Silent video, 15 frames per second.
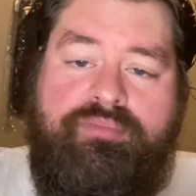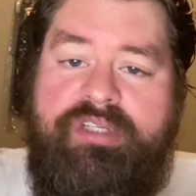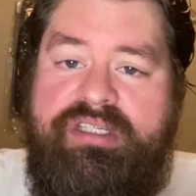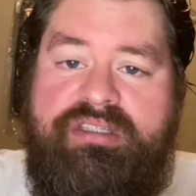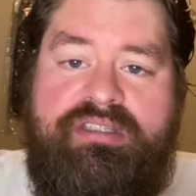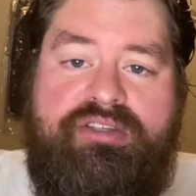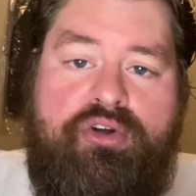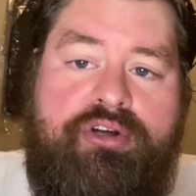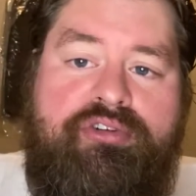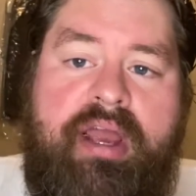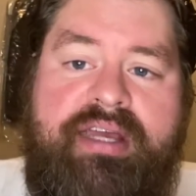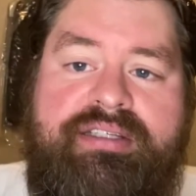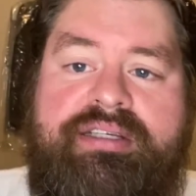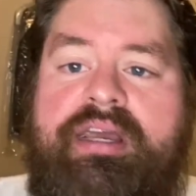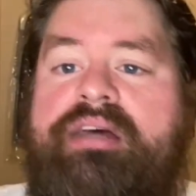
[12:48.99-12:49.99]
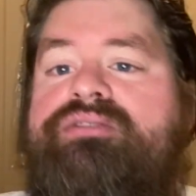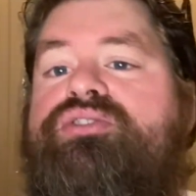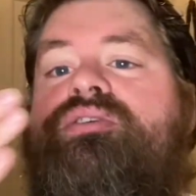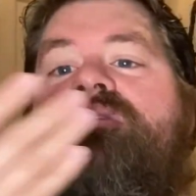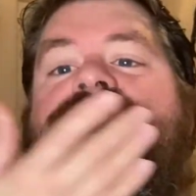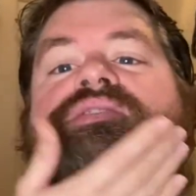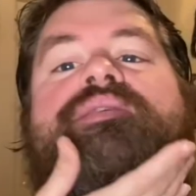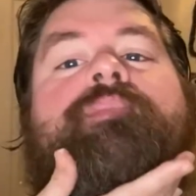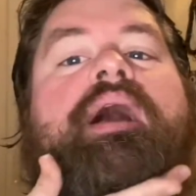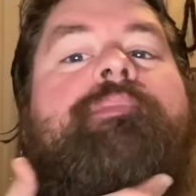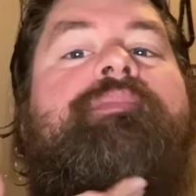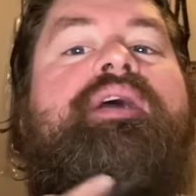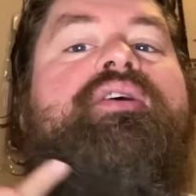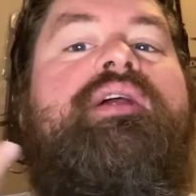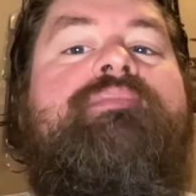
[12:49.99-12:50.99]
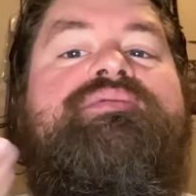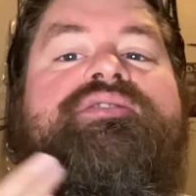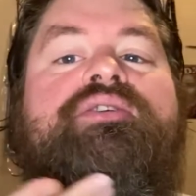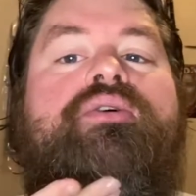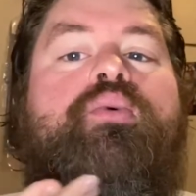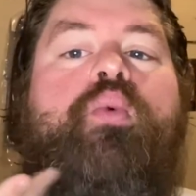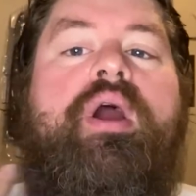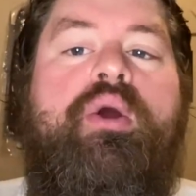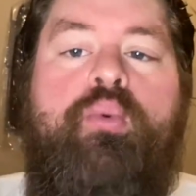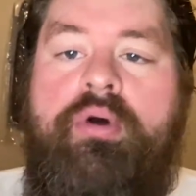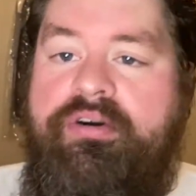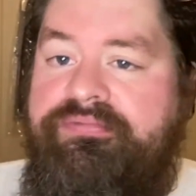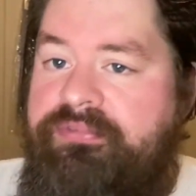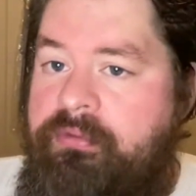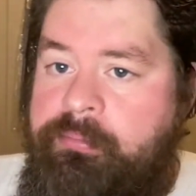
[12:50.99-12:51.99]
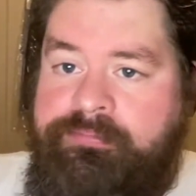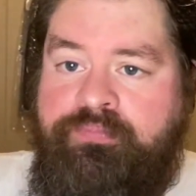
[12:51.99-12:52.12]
It's still crazy. As you can see, my beard, I'm still a werewolf.